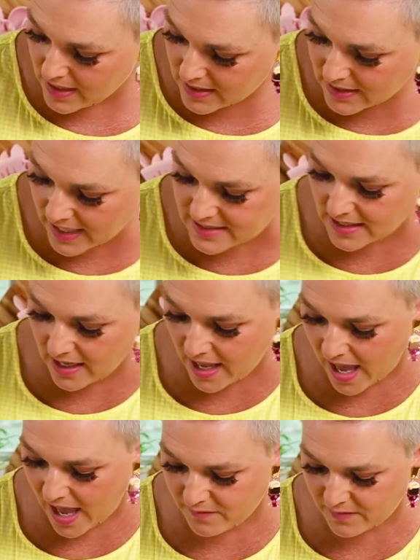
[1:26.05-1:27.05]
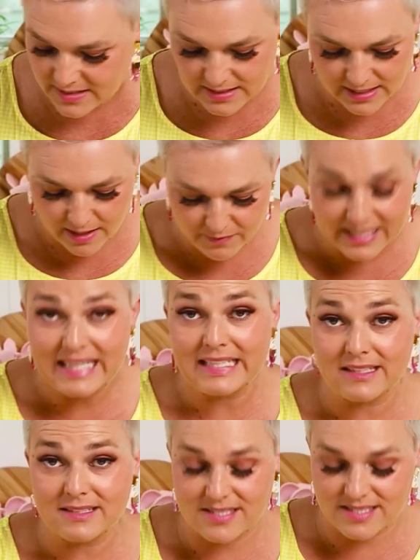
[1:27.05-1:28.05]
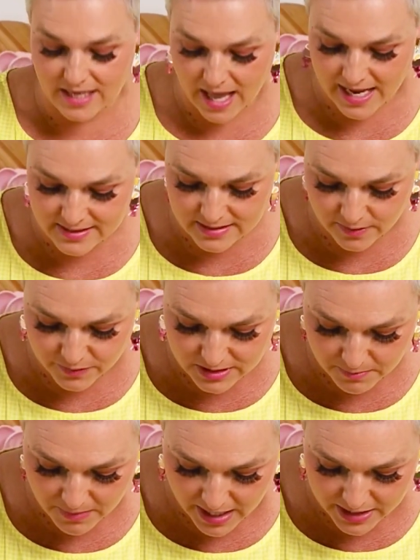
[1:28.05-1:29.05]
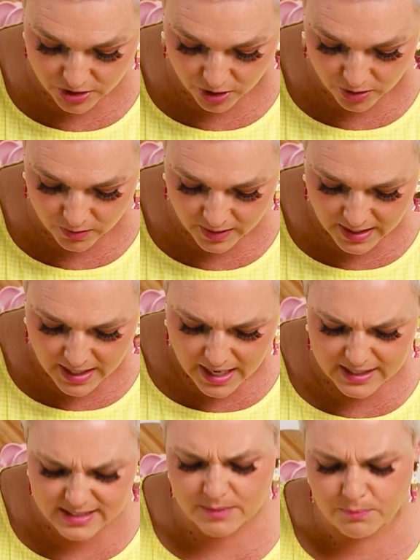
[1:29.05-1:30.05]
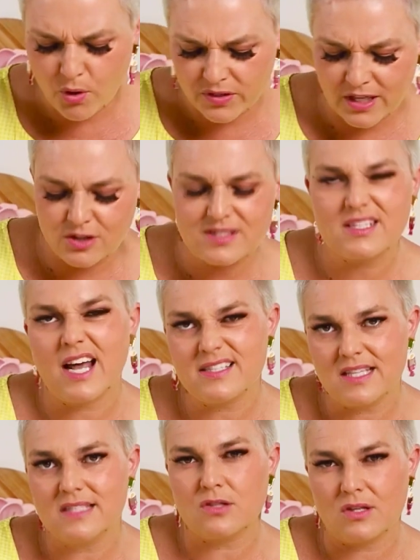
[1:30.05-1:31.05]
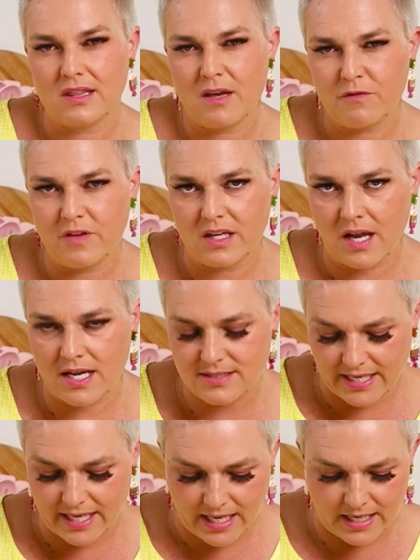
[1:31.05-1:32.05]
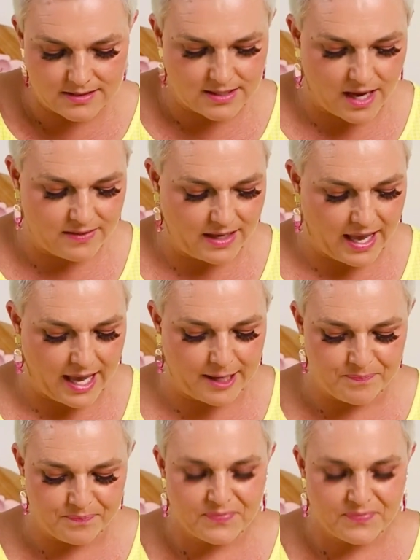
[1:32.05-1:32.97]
The next thing I have is a lovely little slice of tomato. And it's important that you slice these so that they fit nicely inside the egg.